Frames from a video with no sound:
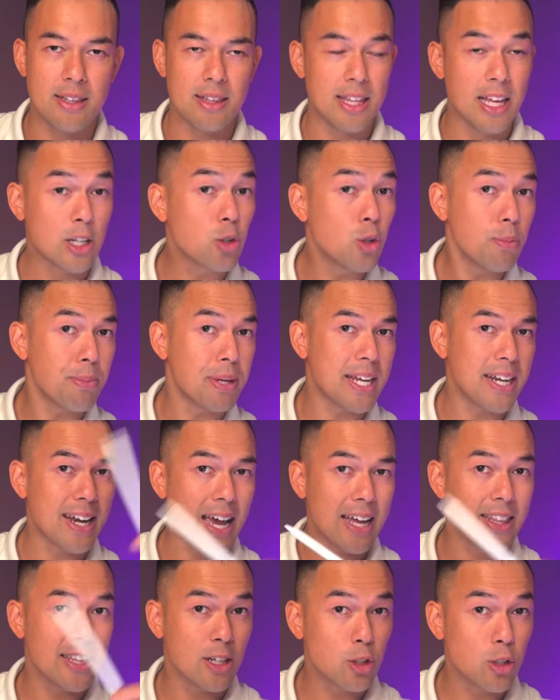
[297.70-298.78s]
there could be an
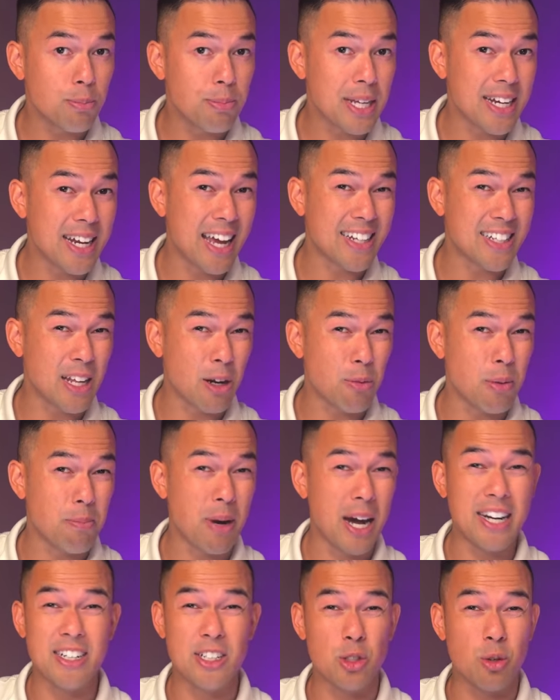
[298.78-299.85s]
ad, there could be an ad that
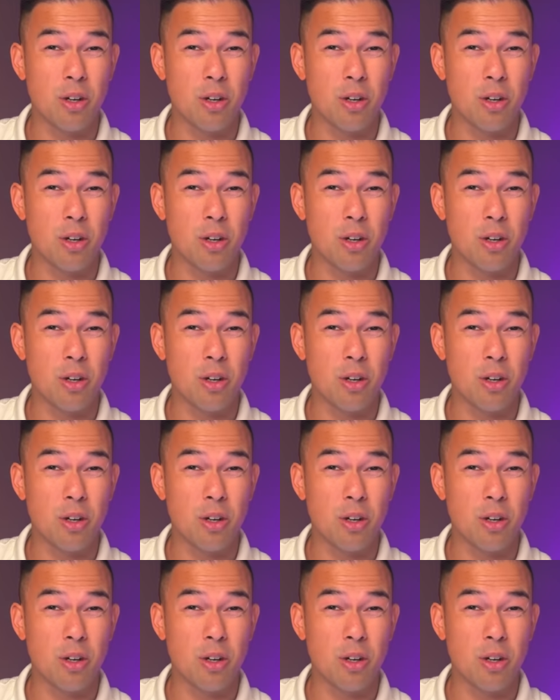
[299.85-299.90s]
reminded